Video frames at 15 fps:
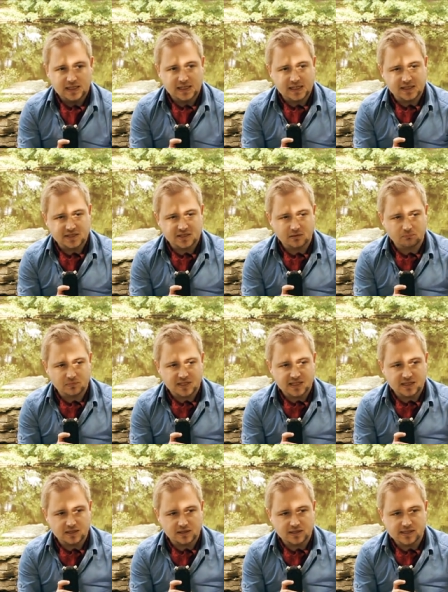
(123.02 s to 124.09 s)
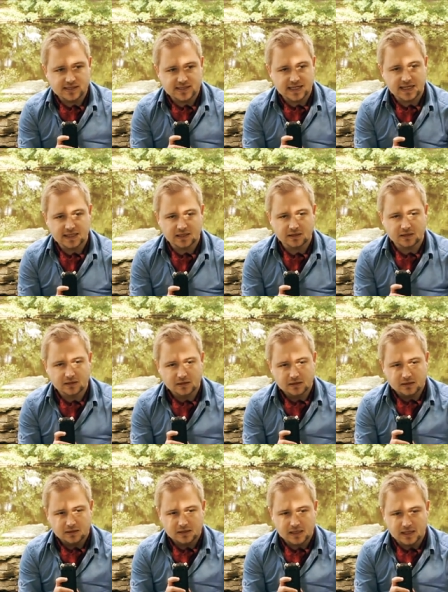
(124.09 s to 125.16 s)
is somebody that can take
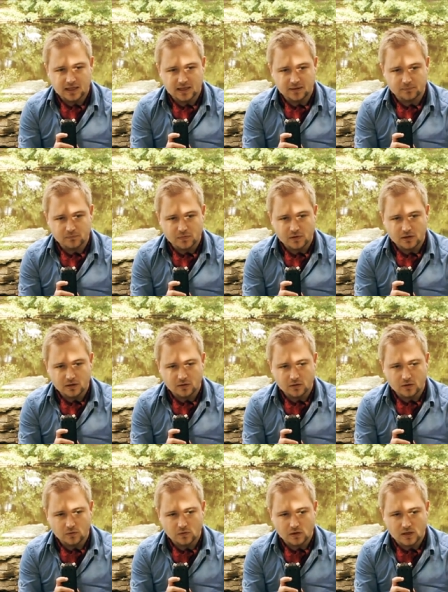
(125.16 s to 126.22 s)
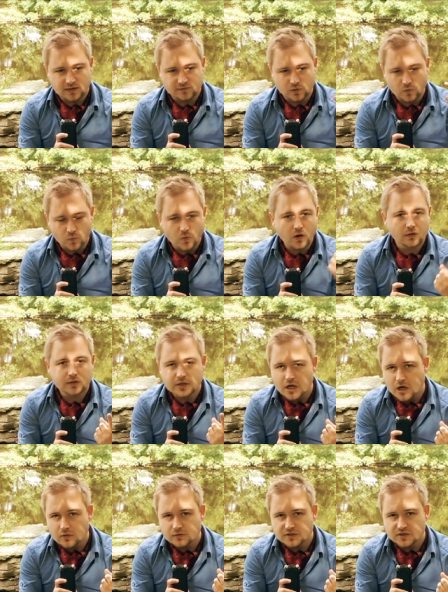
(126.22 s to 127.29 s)
um, either one
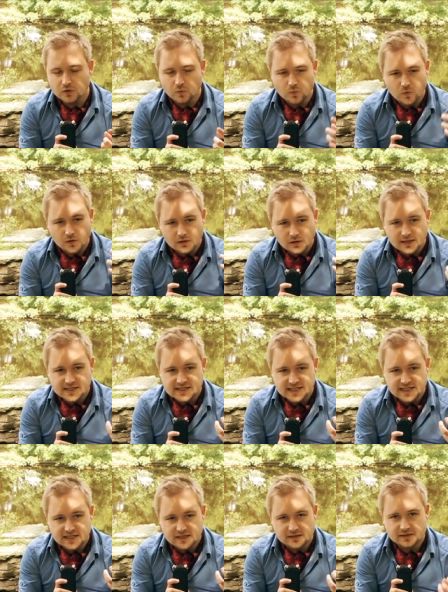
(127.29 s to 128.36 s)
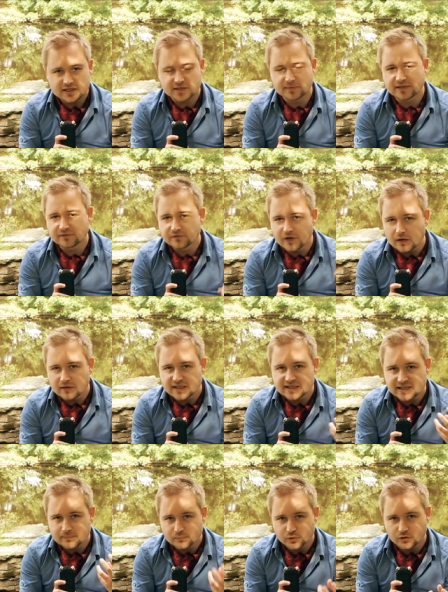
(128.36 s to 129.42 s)
note or one idea, something very
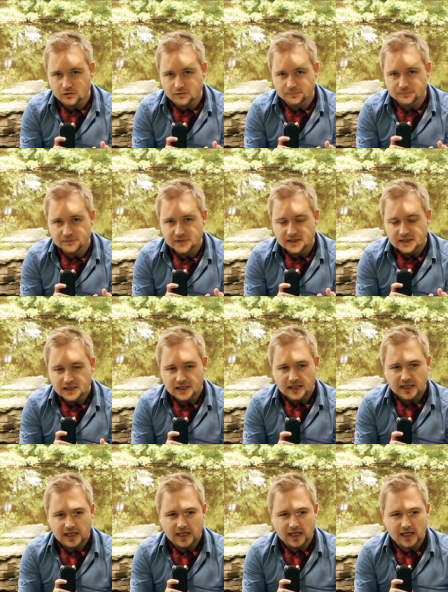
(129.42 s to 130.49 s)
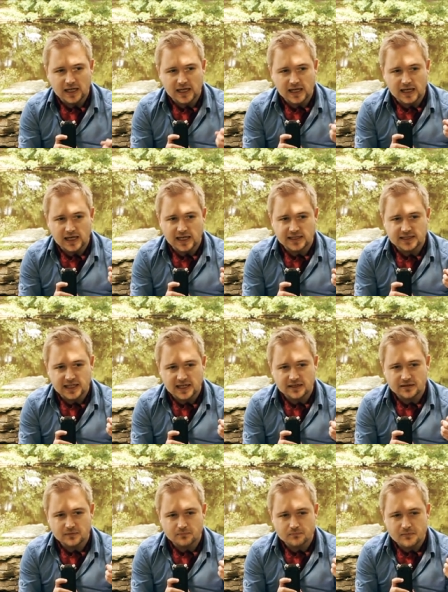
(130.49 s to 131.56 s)
simple, and
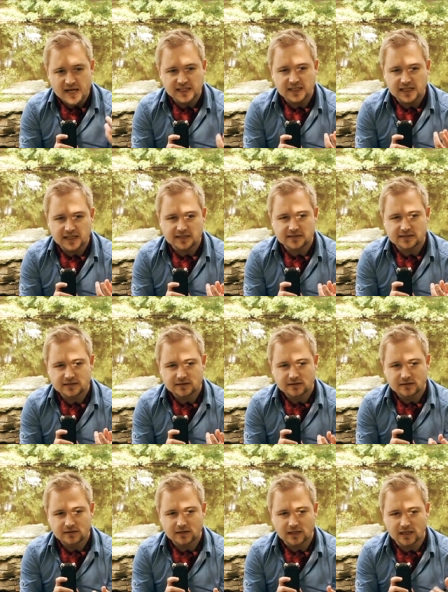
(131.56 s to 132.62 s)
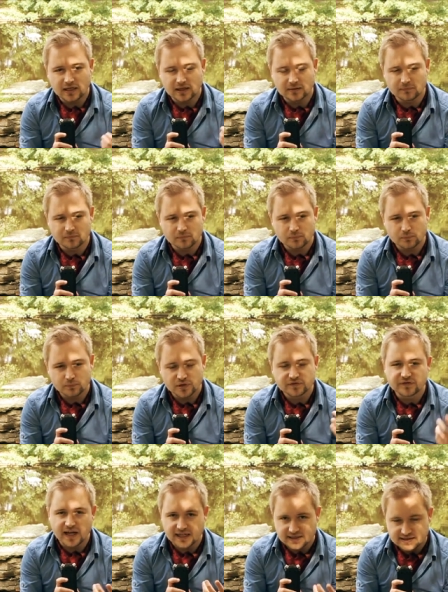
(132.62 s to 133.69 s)
then make it um,
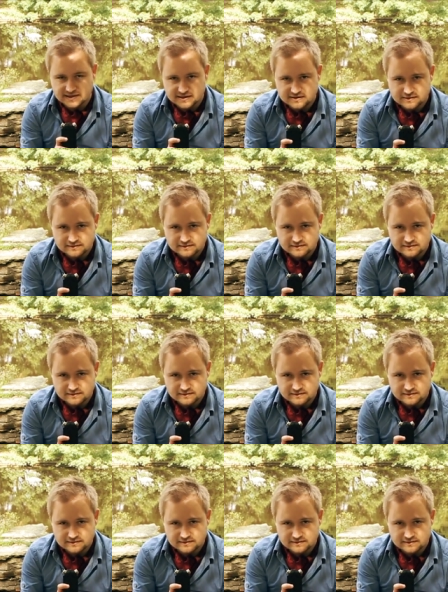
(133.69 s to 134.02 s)
perfected.